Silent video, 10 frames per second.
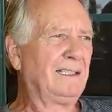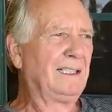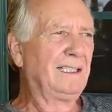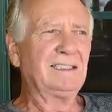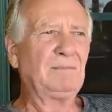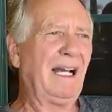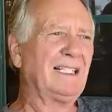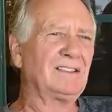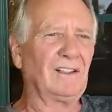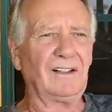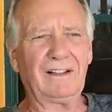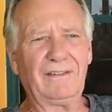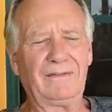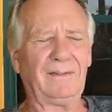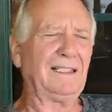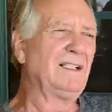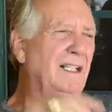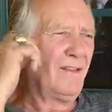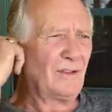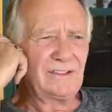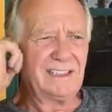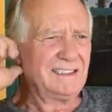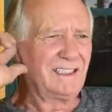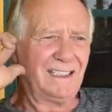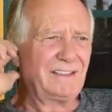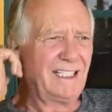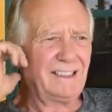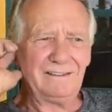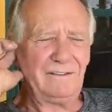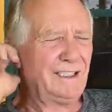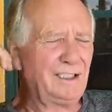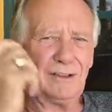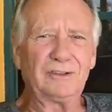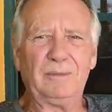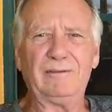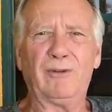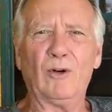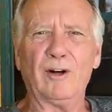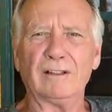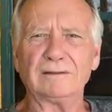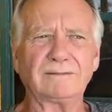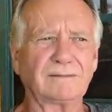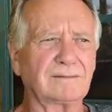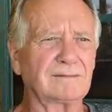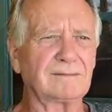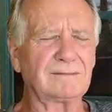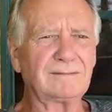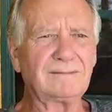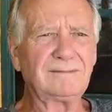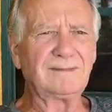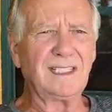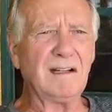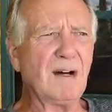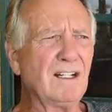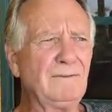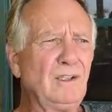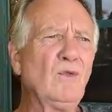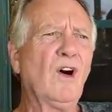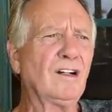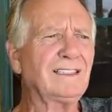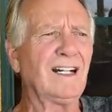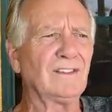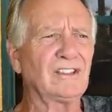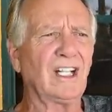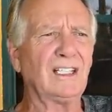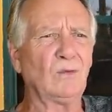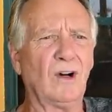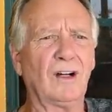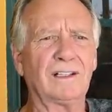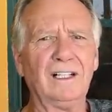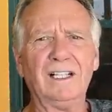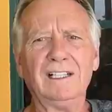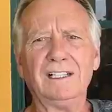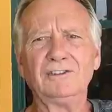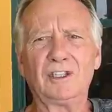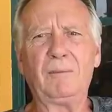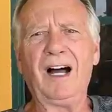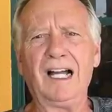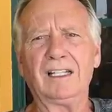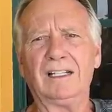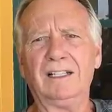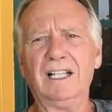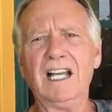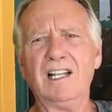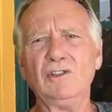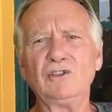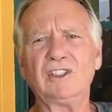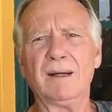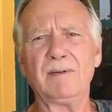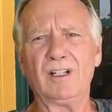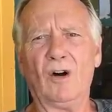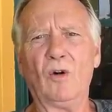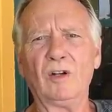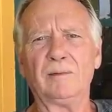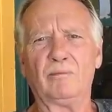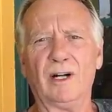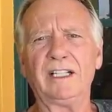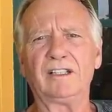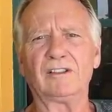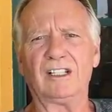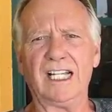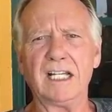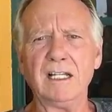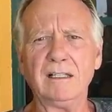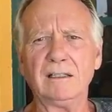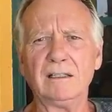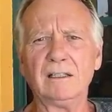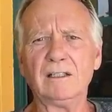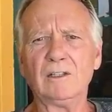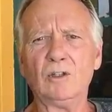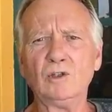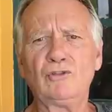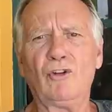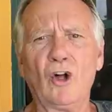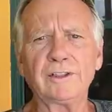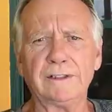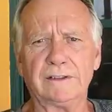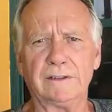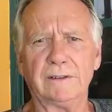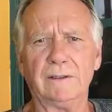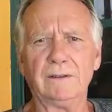It gets back to all of those things I've said in videos before about if you walk down the sidewalk in Chapala and you step in a hole and break your leg, whose fault is it?